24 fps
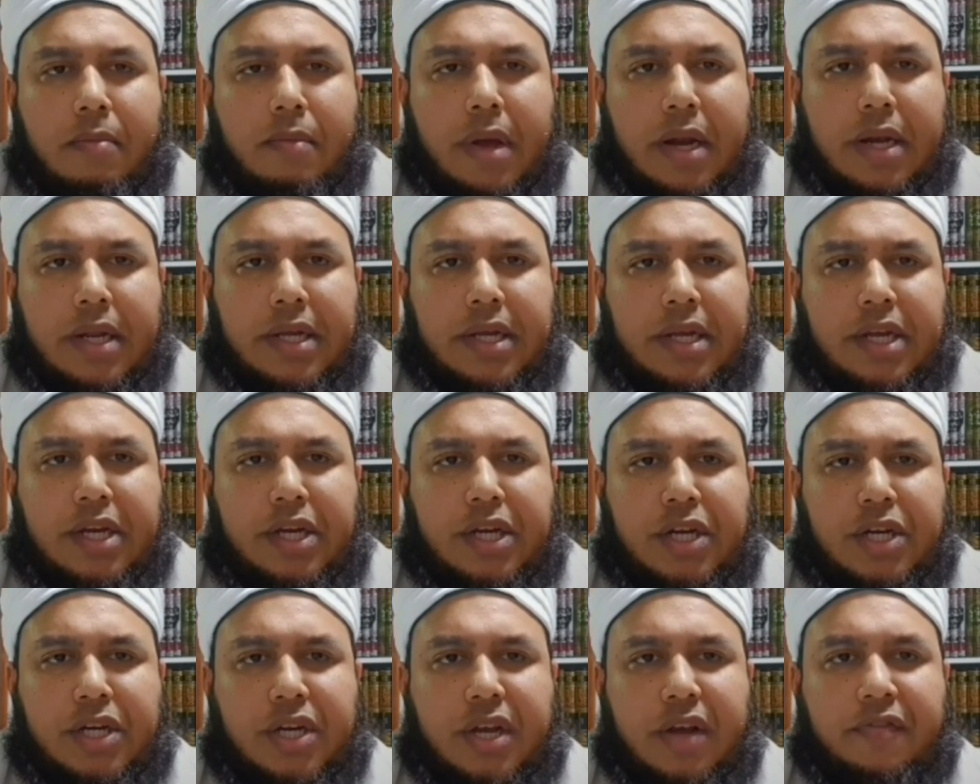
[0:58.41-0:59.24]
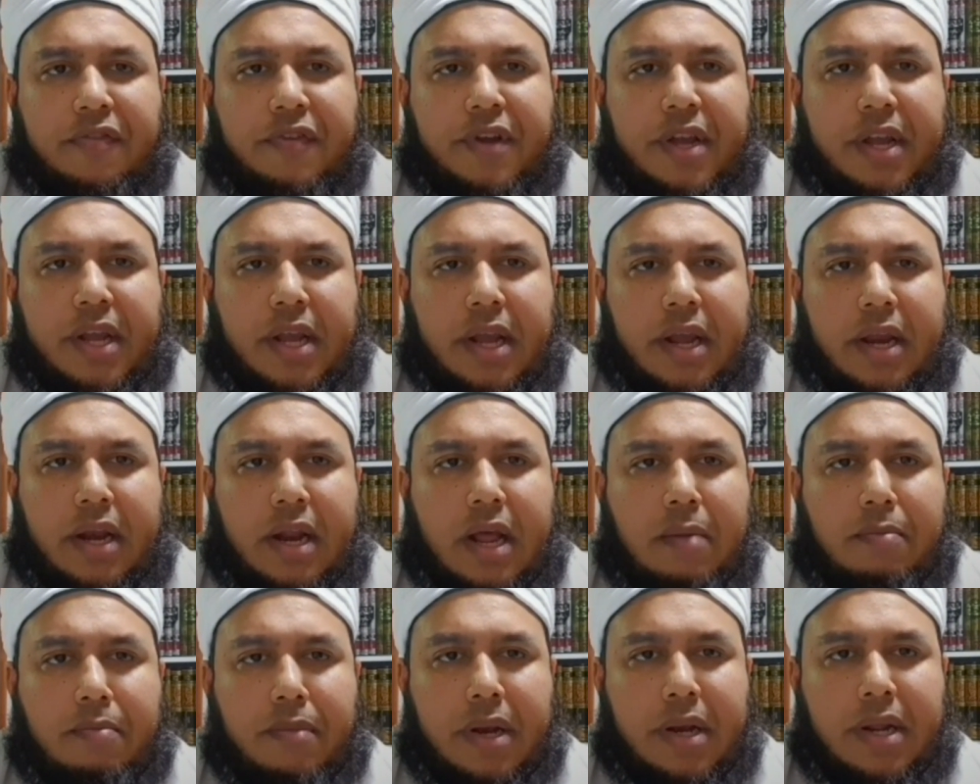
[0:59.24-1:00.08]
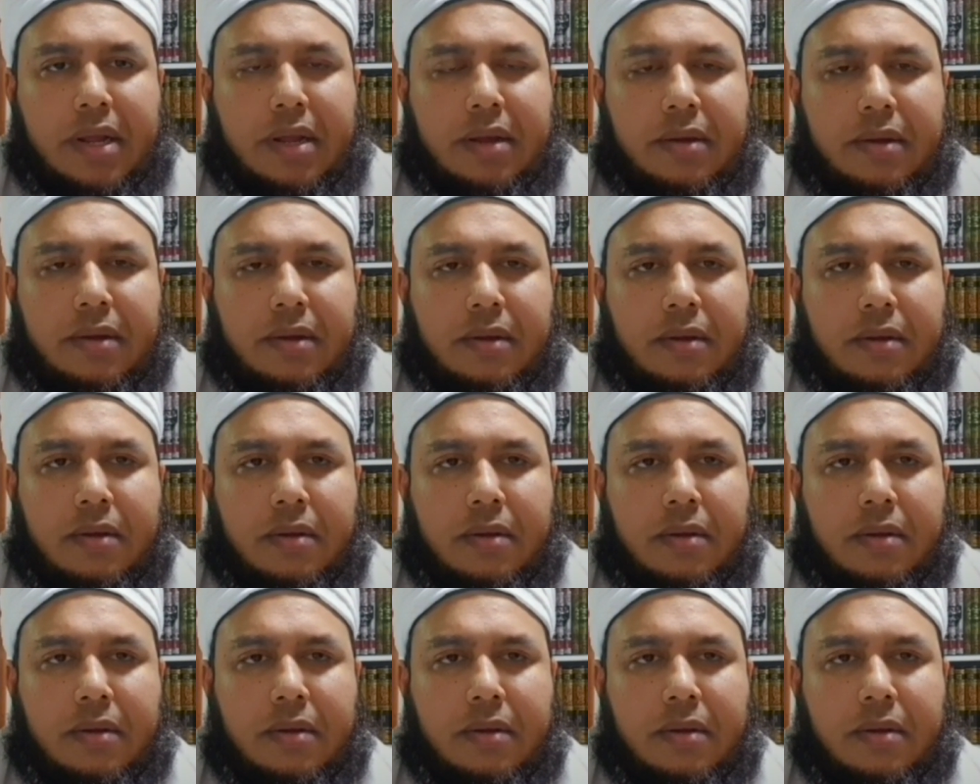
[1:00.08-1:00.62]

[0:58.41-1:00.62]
Maliki, Shafi'i and Hanbali.